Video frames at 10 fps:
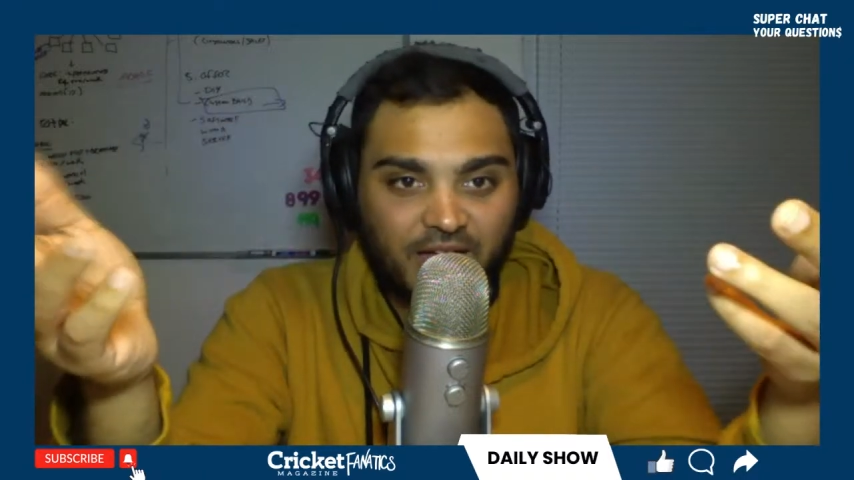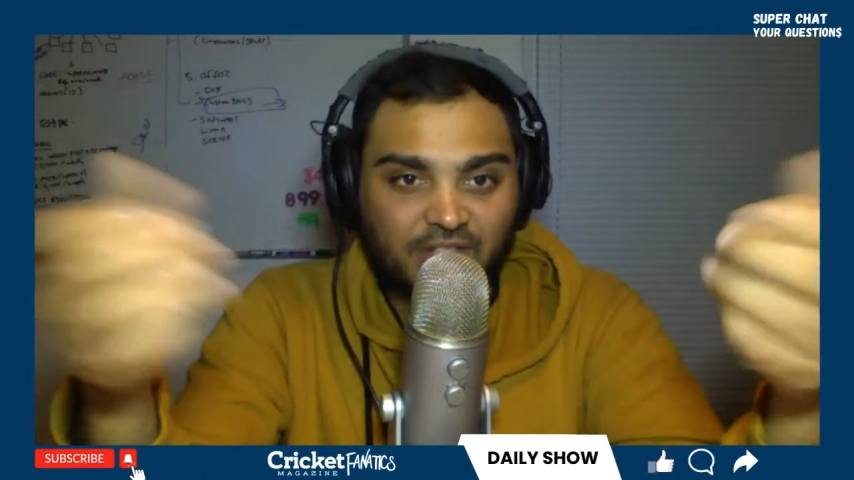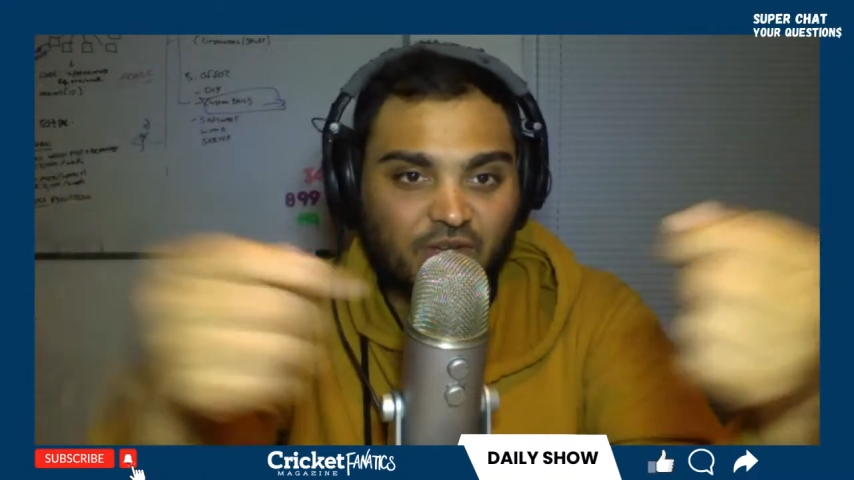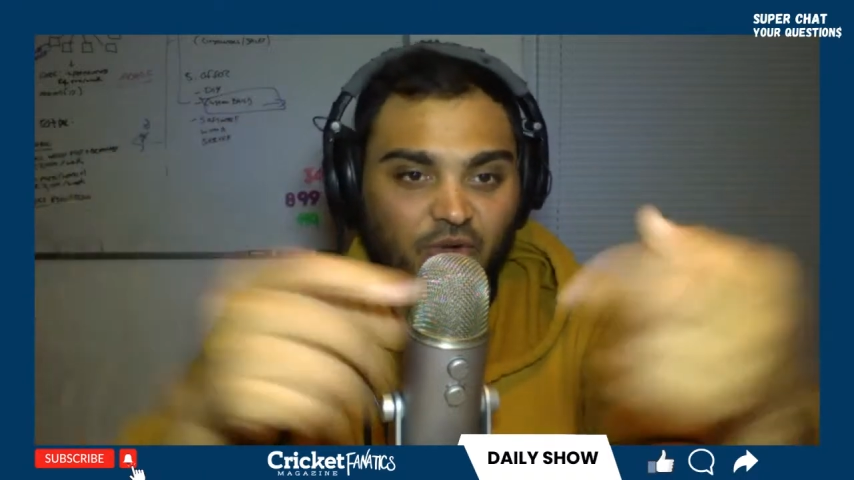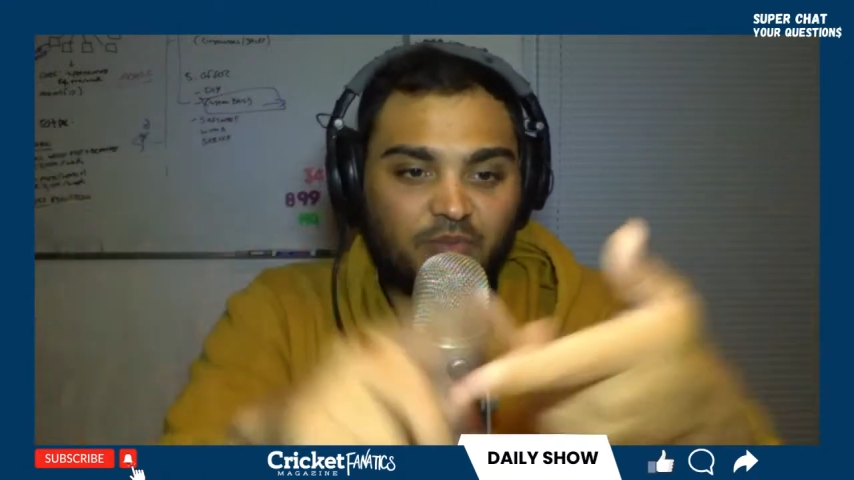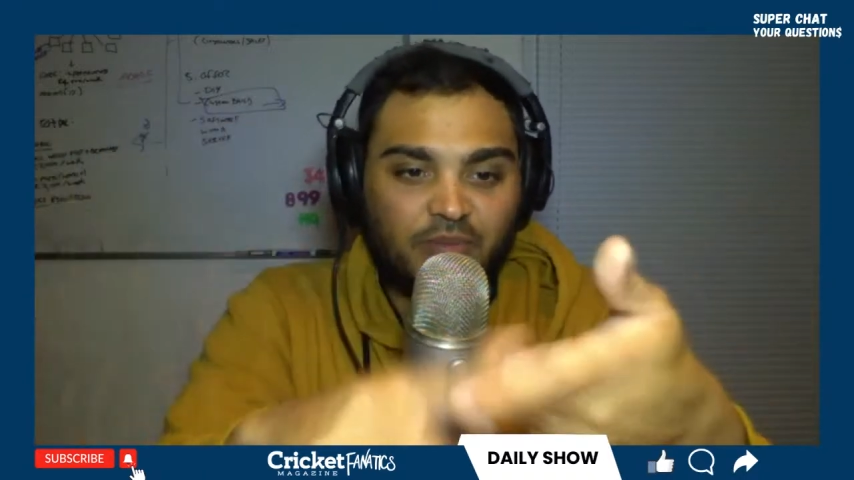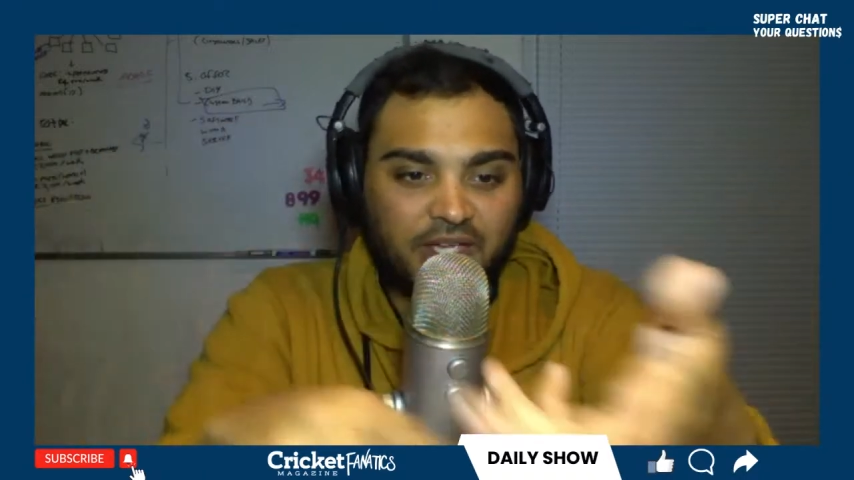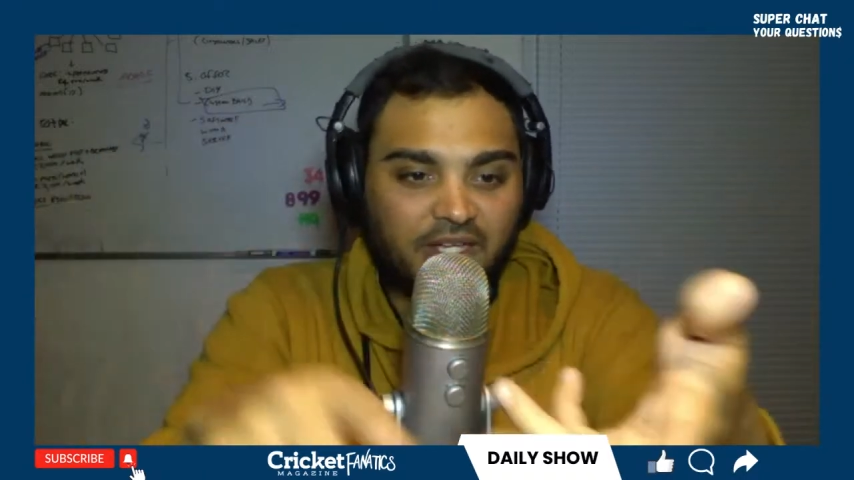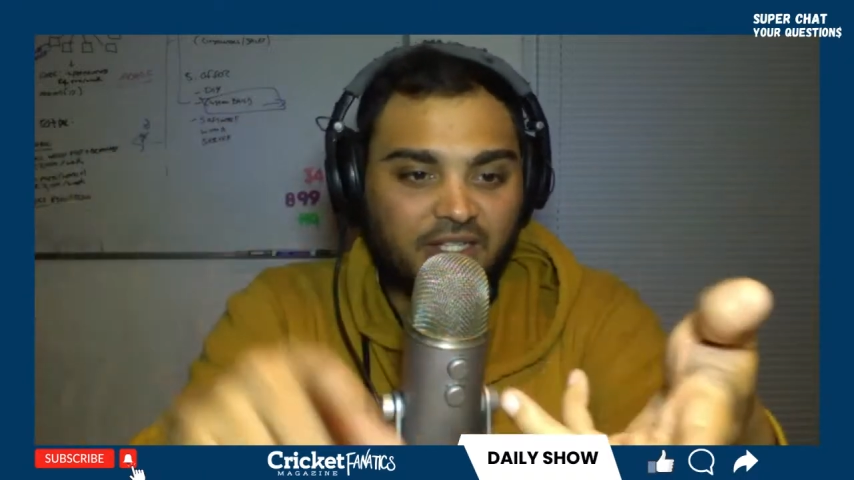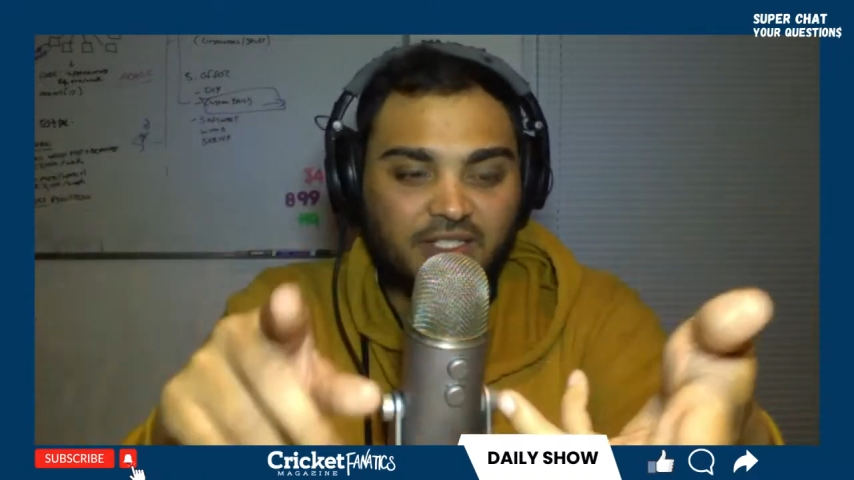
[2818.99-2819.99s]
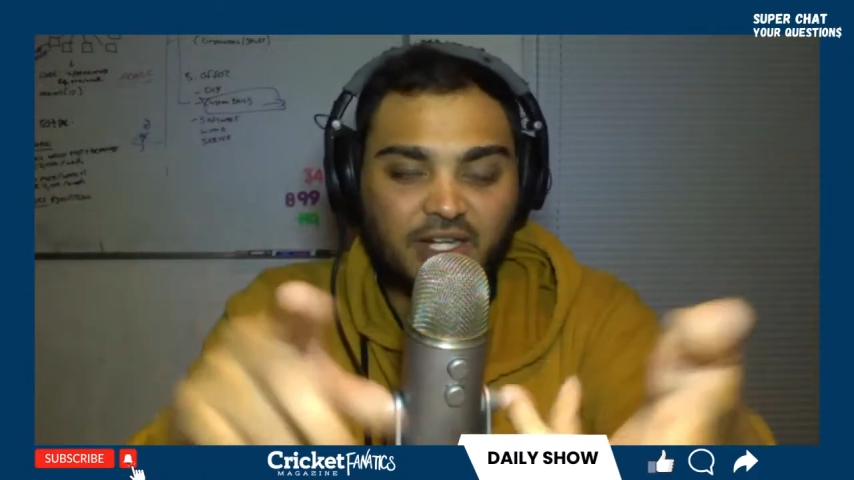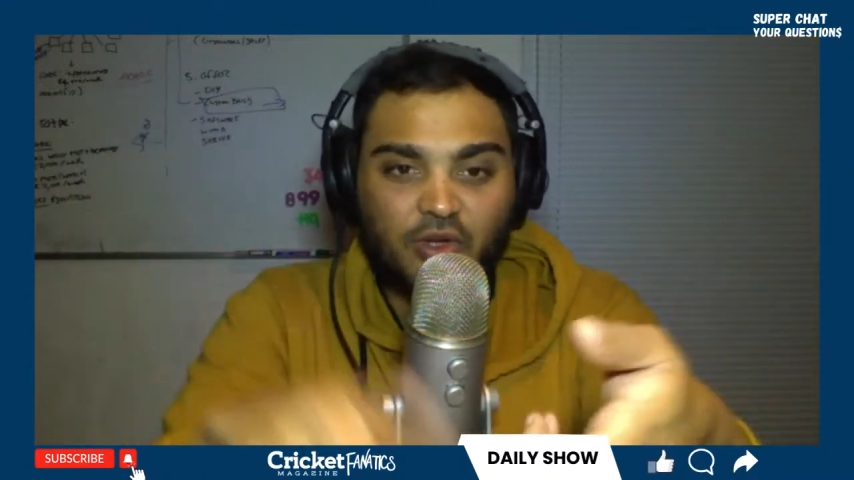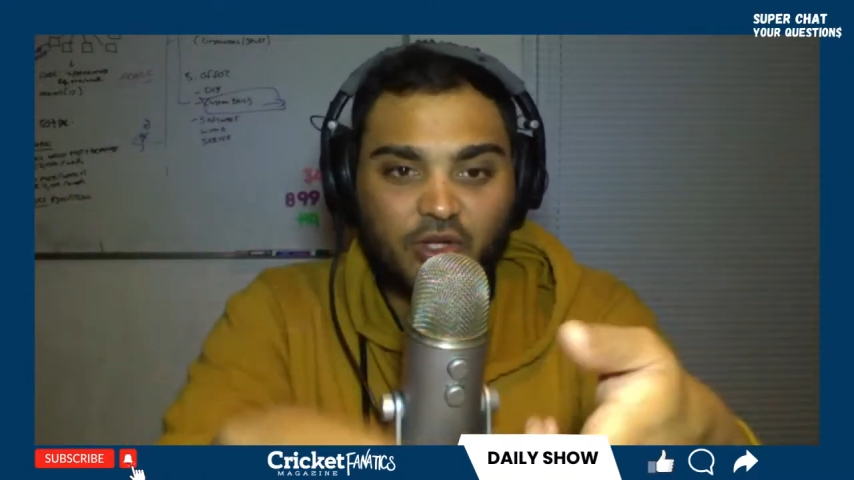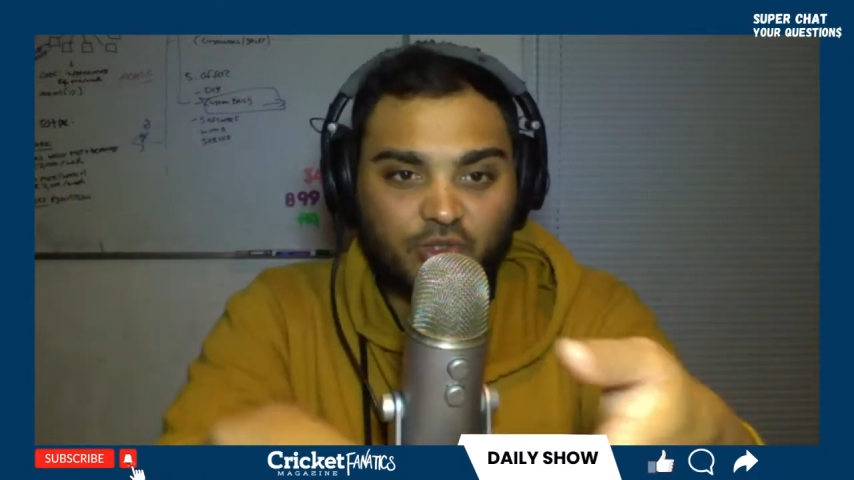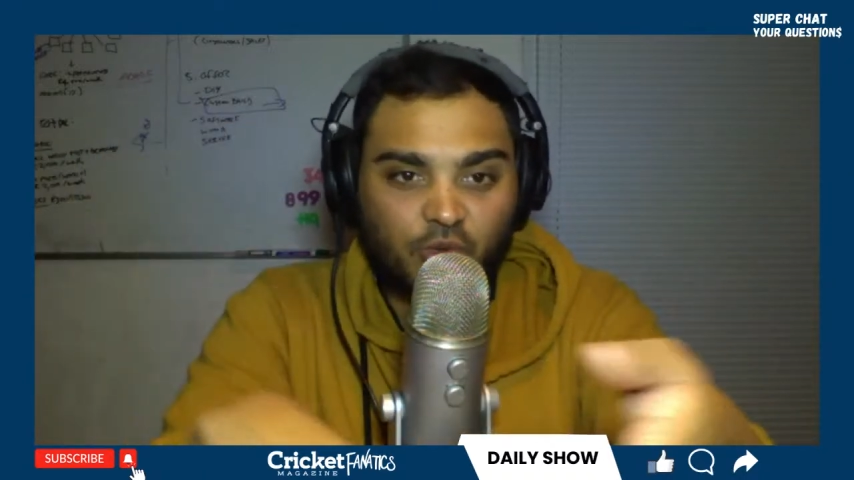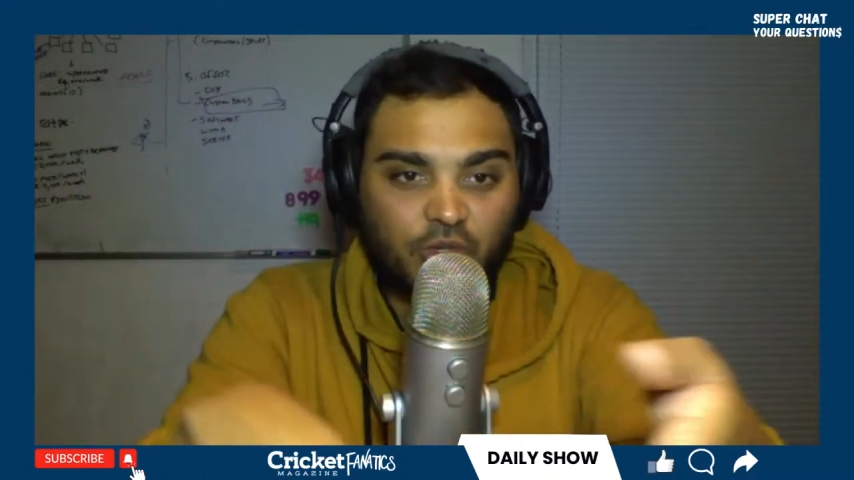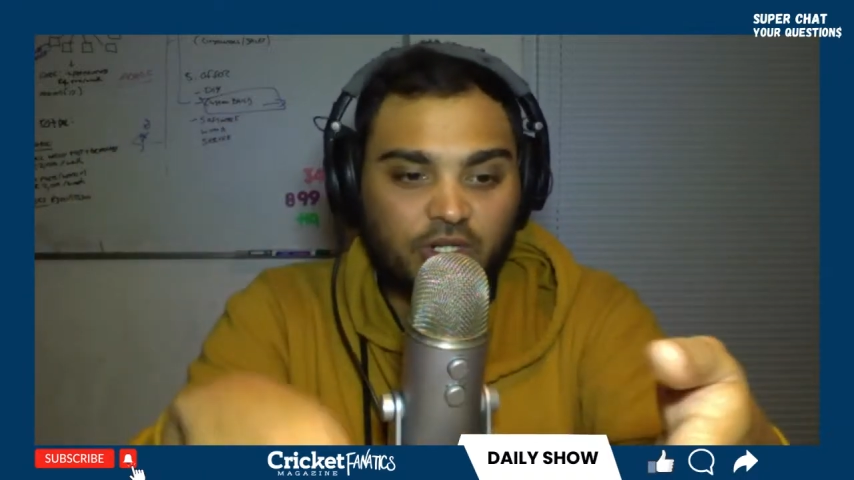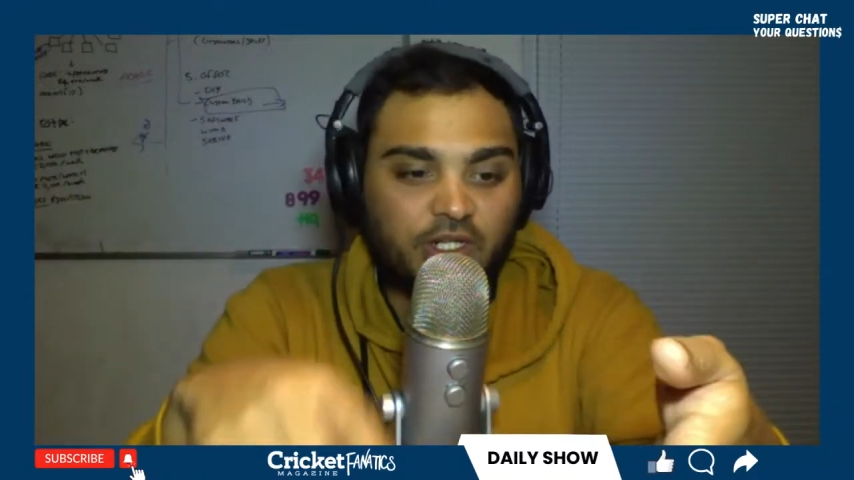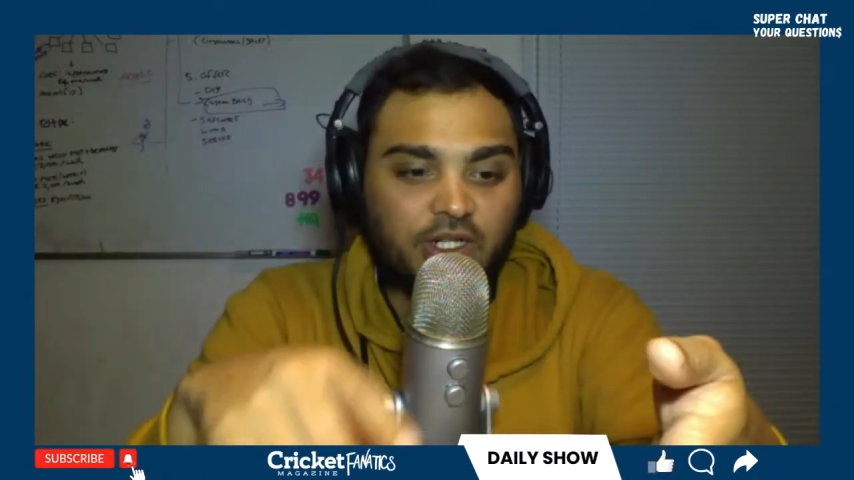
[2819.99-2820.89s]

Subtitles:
So I got Bayers and I got Jordan.